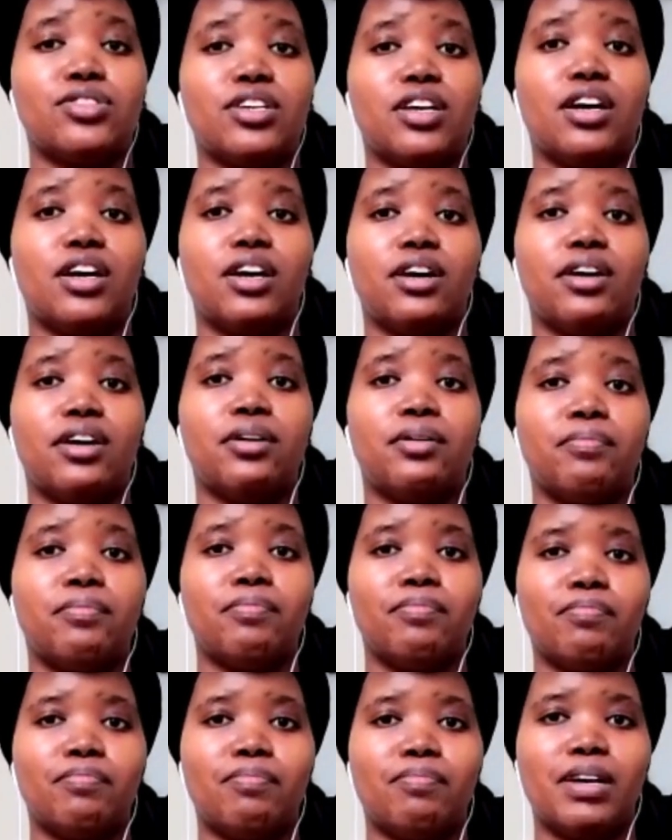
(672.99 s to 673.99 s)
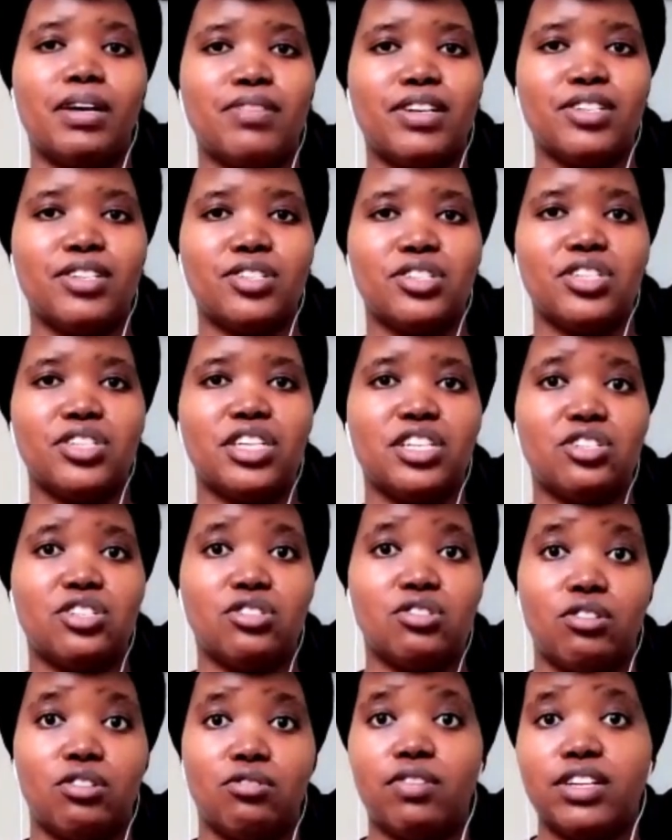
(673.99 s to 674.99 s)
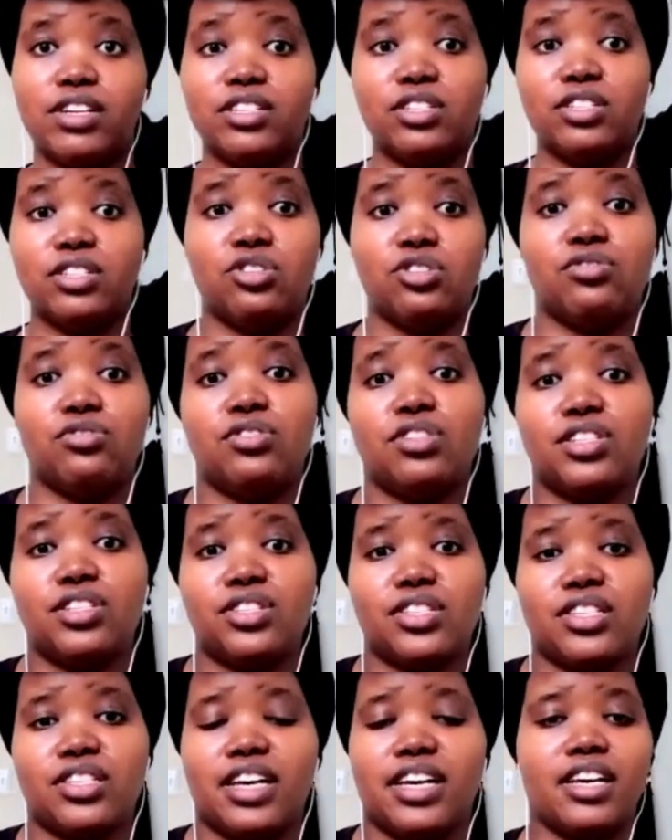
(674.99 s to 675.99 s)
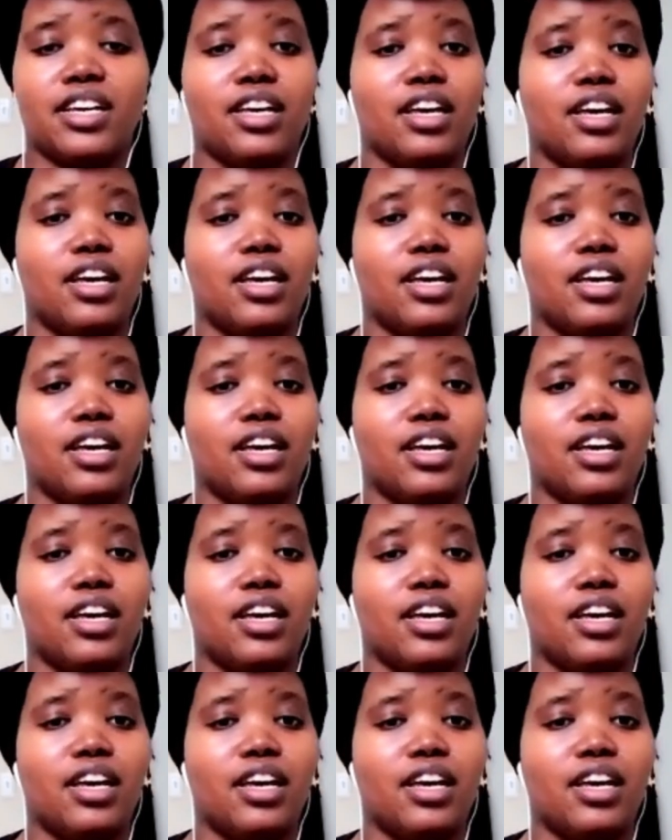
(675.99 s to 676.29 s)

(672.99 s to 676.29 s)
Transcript: my presentation, or what did you dislike?